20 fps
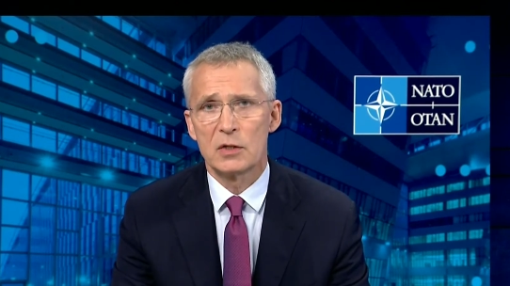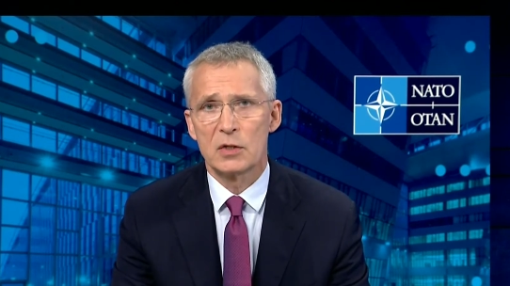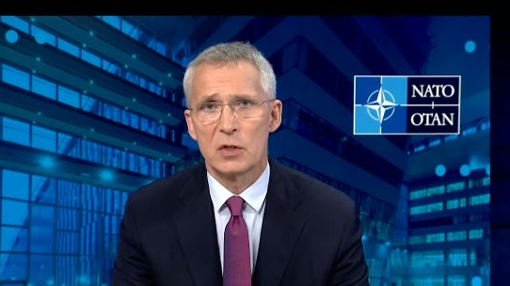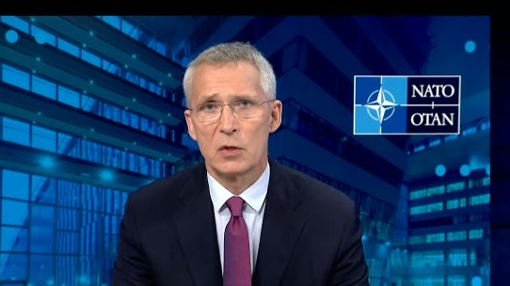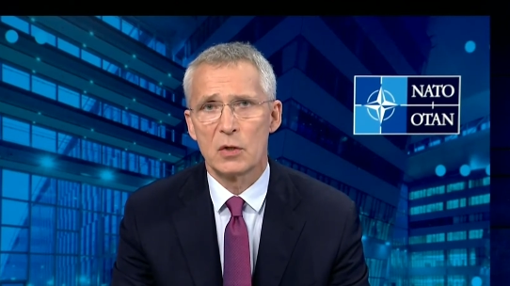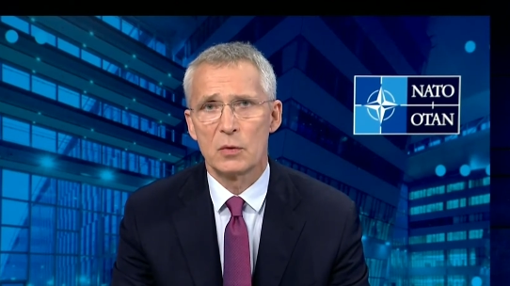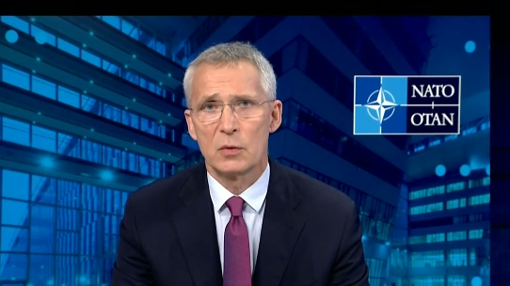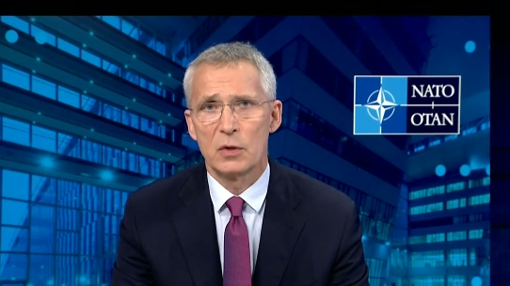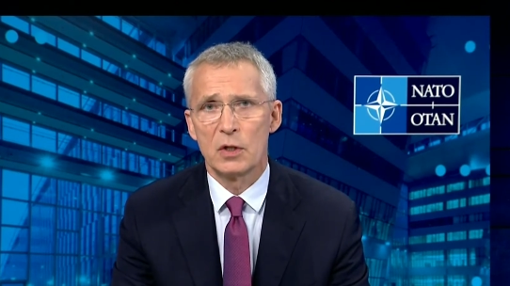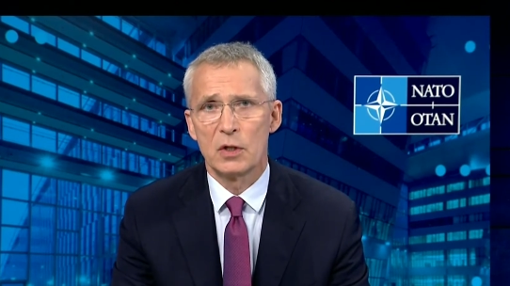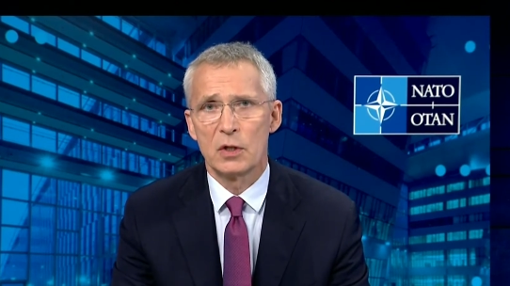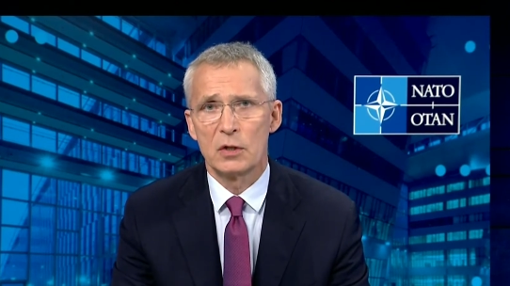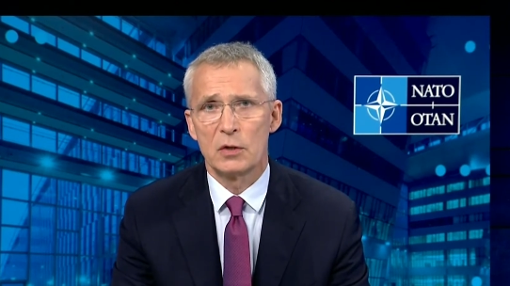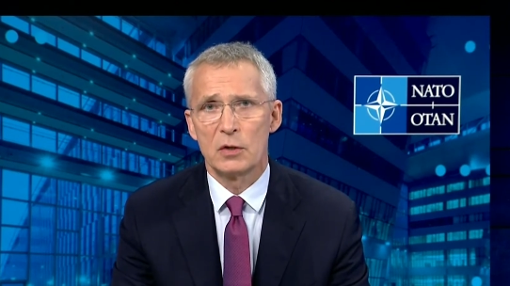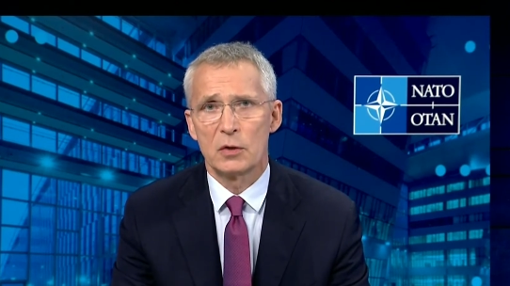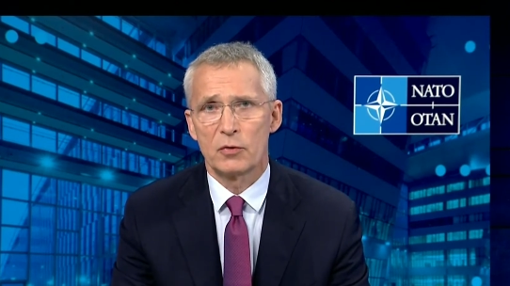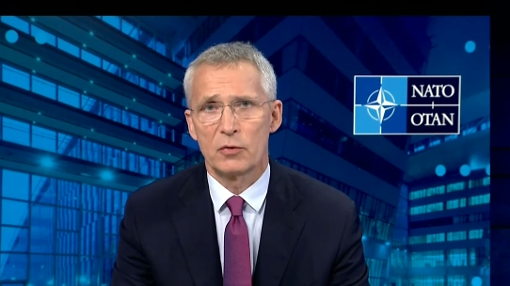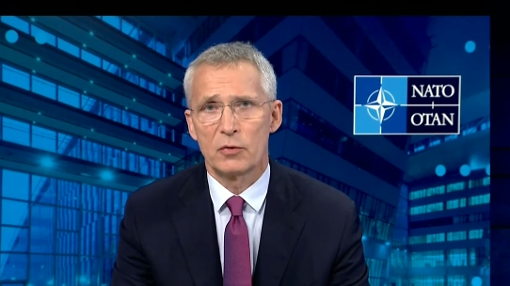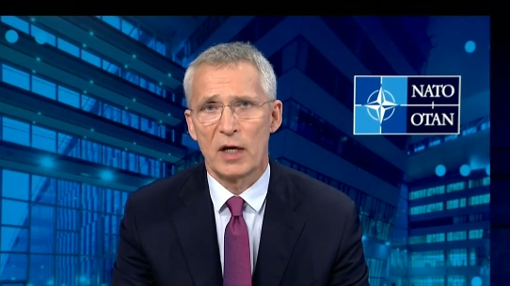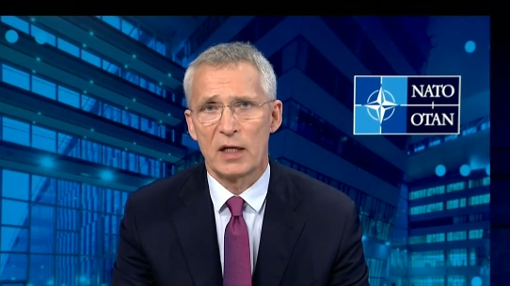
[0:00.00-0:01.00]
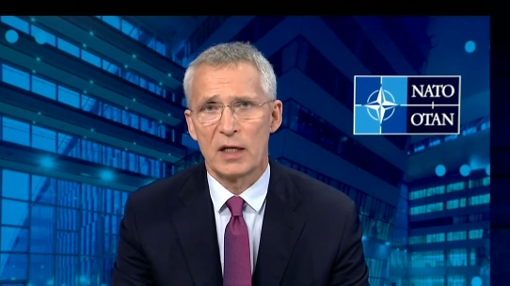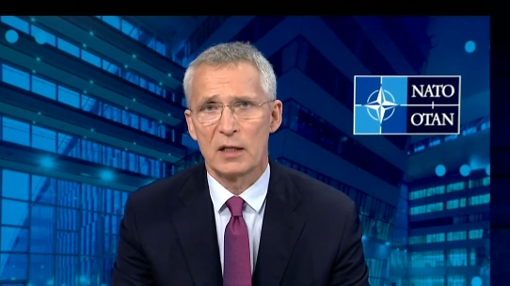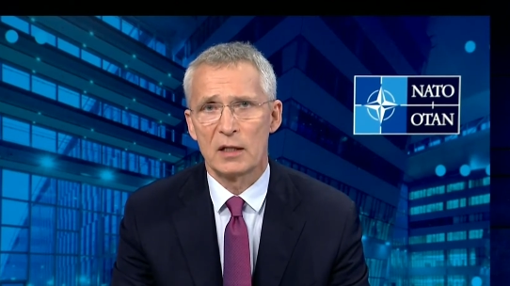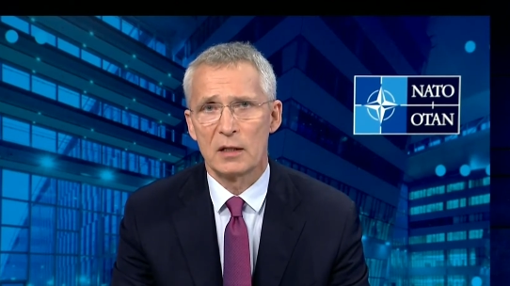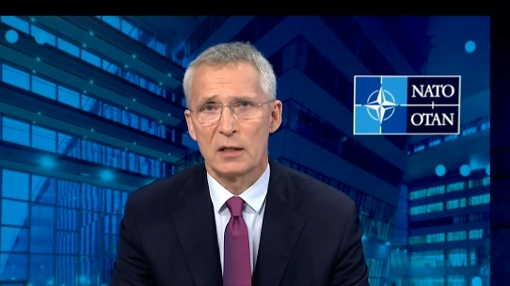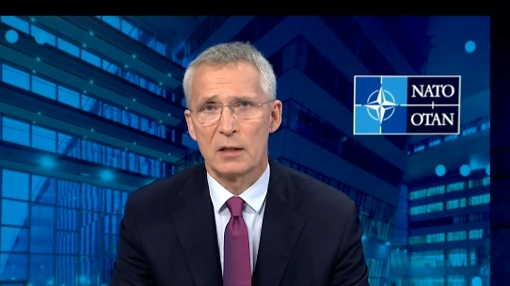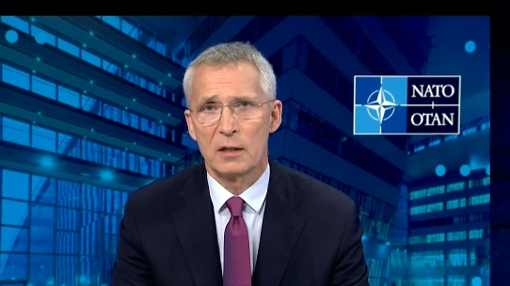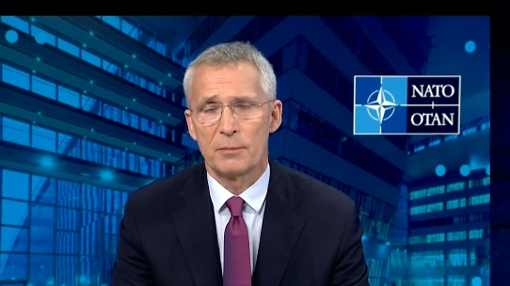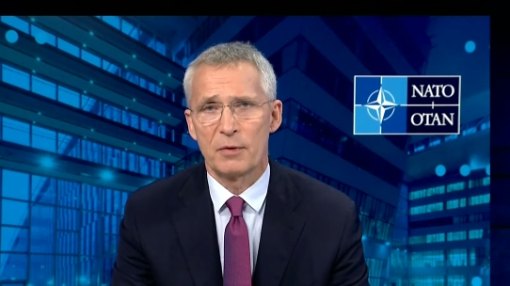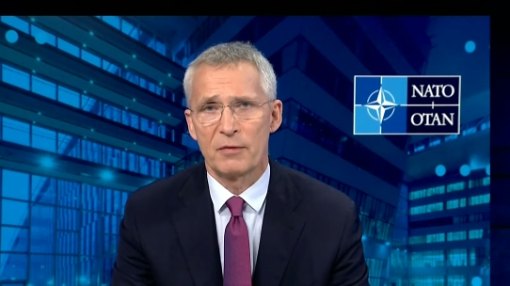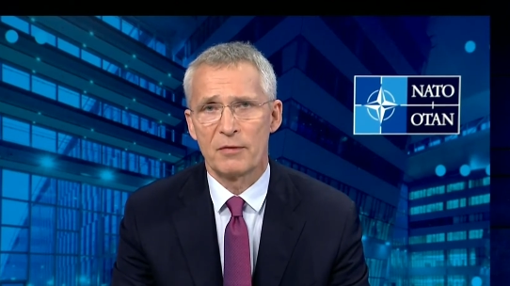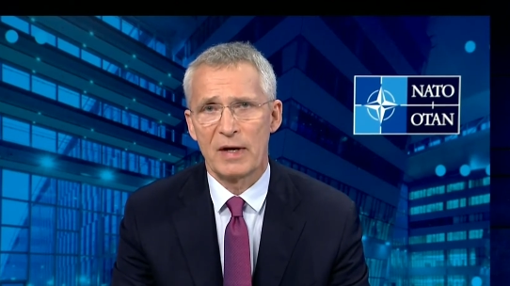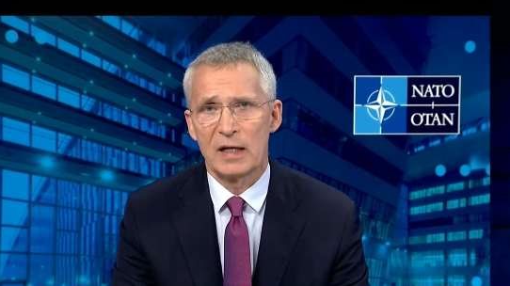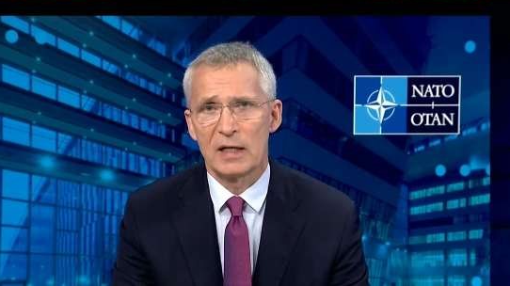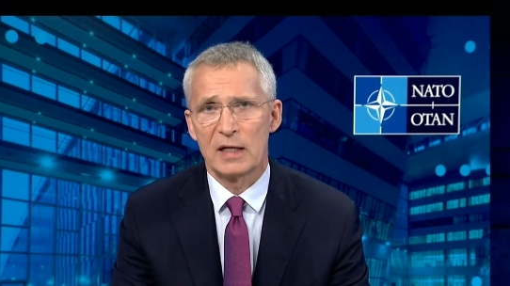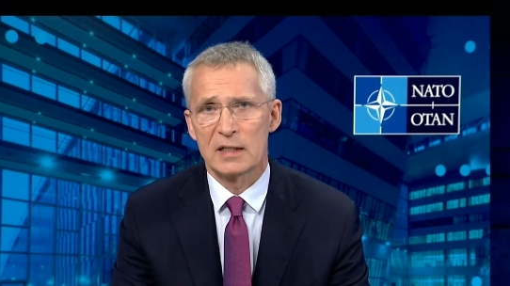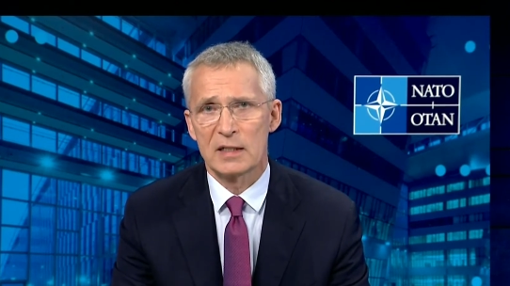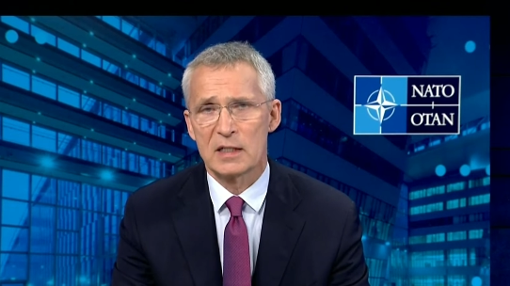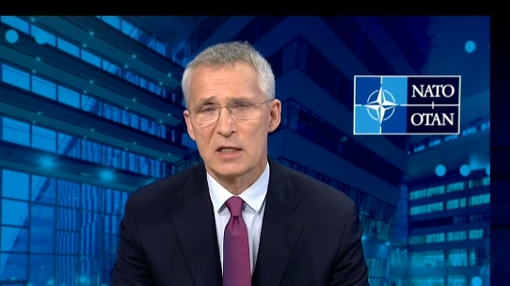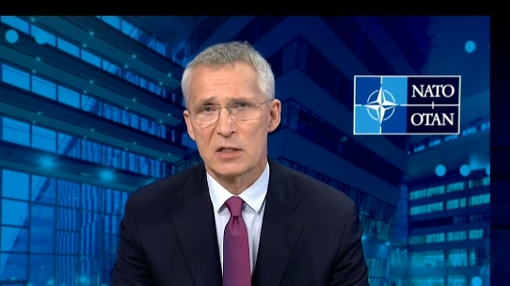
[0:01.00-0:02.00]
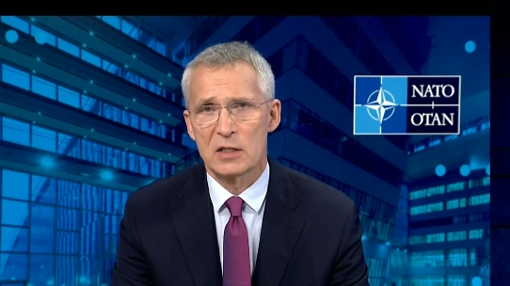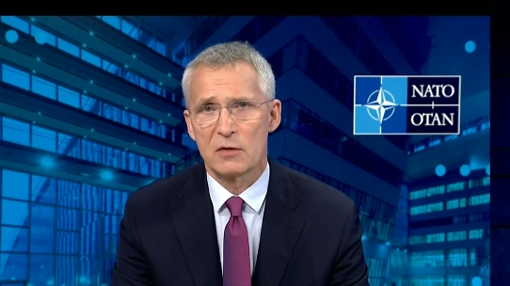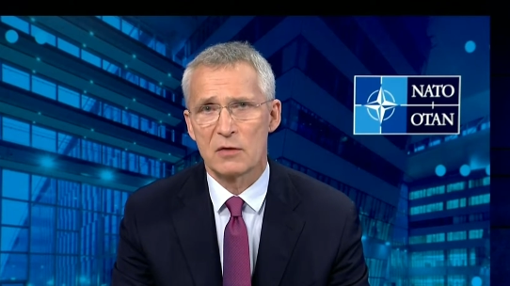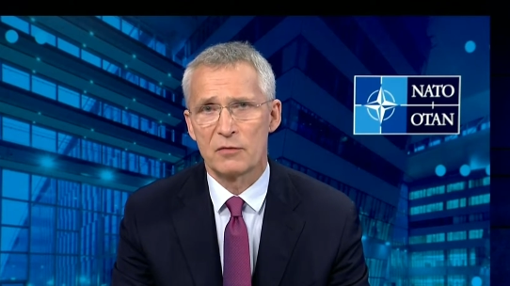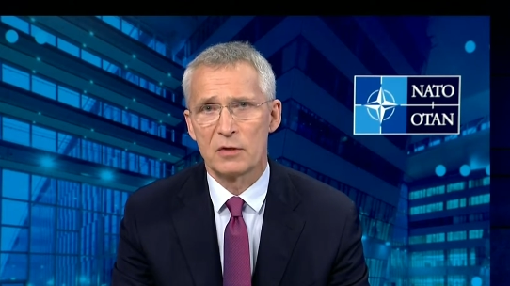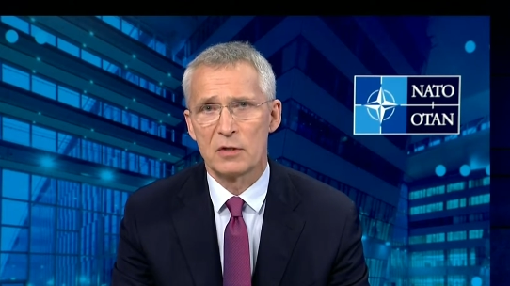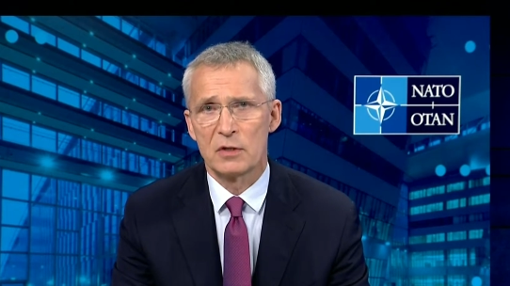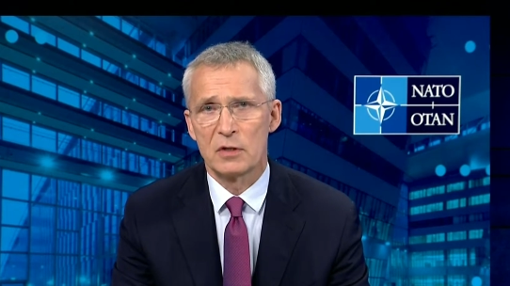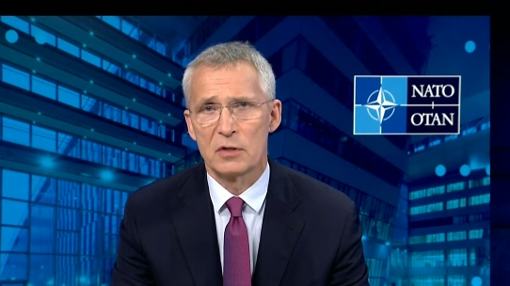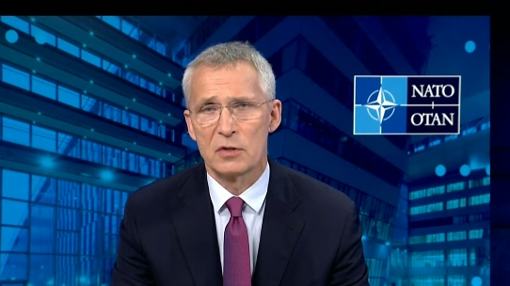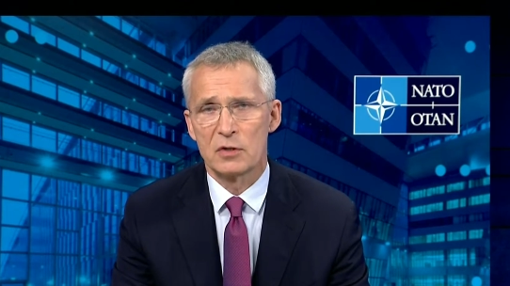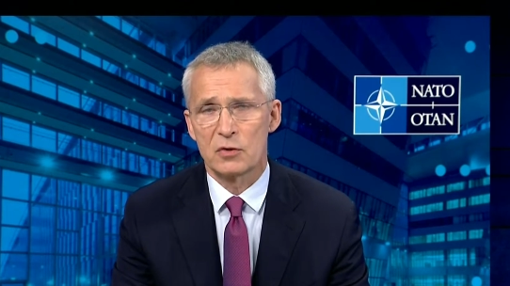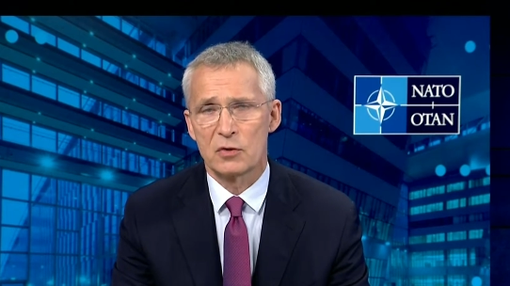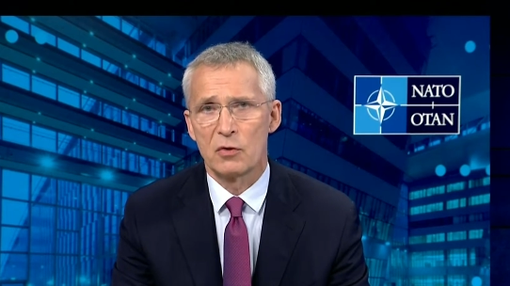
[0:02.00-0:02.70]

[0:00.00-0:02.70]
so Ukraine prevail as a sovereign,